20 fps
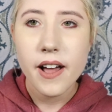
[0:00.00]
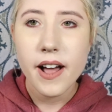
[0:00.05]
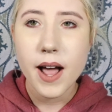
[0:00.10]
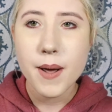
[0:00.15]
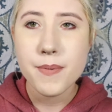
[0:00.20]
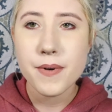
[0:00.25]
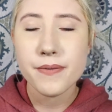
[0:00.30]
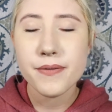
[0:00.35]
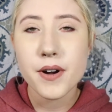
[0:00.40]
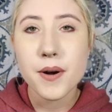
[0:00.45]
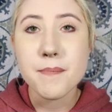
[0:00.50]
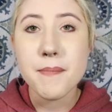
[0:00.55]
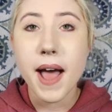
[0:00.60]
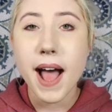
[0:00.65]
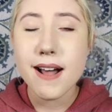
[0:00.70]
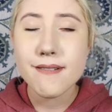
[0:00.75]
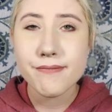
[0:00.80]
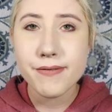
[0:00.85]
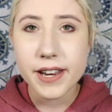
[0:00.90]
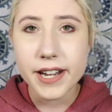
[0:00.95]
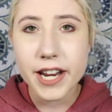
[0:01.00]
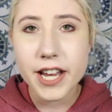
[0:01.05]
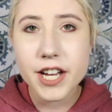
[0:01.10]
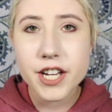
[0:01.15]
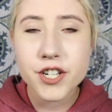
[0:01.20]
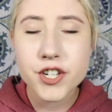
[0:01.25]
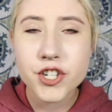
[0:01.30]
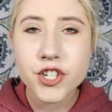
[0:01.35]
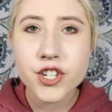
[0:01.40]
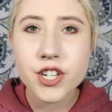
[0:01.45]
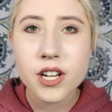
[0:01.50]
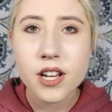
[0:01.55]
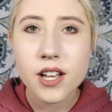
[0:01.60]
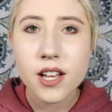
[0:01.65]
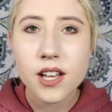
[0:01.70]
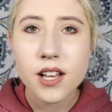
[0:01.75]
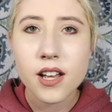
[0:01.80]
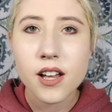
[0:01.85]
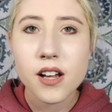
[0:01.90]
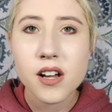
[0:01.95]
I prefer matte finish,
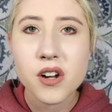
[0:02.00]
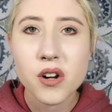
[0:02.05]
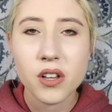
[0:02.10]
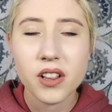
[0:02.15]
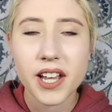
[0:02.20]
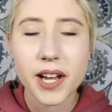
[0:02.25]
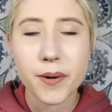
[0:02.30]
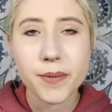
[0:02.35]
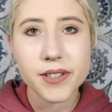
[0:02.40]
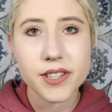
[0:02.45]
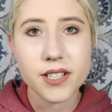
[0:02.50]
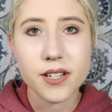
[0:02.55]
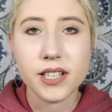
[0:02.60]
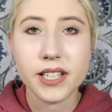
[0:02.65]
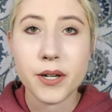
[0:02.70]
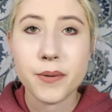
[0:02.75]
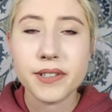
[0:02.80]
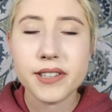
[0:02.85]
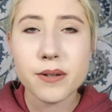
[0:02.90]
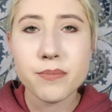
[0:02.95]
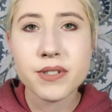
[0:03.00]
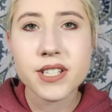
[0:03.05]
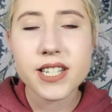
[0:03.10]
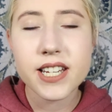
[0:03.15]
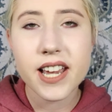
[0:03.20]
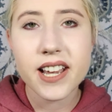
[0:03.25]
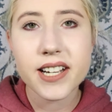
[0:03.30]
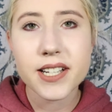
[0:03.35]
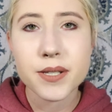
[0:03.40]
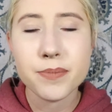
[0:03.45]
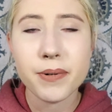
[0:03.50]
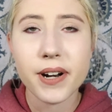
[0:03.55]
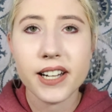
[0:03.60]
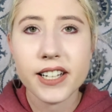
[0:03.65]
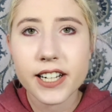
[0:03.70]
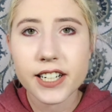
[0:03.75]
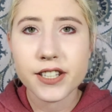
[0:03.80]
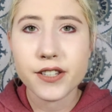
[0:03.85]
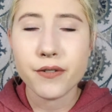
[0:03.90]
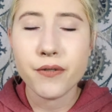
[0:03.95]
like with the liquid lipsticks, but I
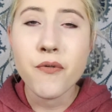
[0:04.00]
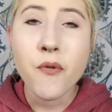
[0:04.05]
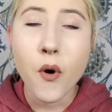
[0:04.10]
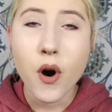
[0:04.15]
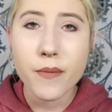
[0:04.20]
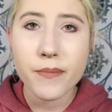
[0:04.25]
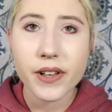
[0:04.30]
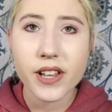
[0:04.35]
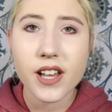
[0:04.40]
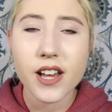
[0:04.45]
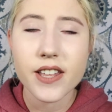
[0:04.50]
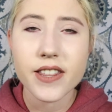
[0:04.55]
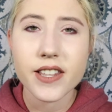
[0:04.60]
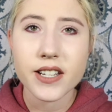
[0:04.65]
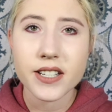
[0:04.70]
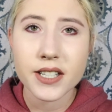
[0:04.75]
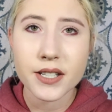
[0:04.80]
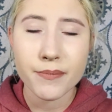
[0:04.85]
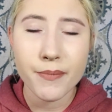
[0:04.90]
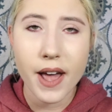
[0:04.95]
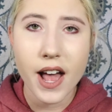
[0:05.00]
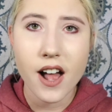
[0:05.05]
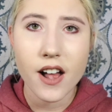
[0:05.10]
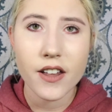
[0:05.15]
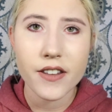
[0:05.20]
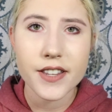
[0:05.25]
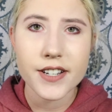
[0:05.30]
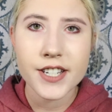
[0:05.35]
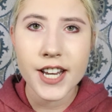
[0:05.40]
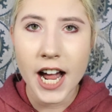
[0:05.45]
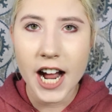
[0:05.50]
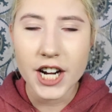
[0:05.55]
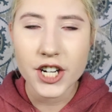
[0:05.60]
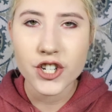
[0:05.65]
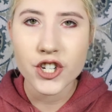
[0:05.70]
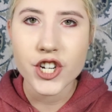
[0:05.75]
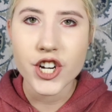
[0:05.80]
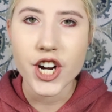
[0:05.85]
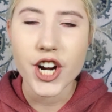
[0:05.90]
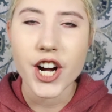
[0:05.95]
like the formula, the smell, the
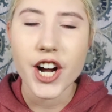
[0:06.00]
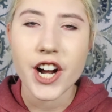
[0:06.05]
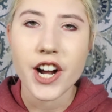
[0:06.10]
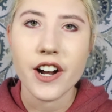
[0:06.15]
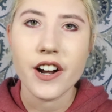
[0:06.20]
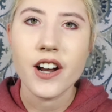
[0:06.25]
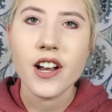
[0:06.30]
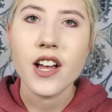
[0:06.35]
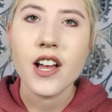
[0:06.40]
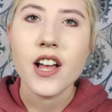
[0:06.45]
texture,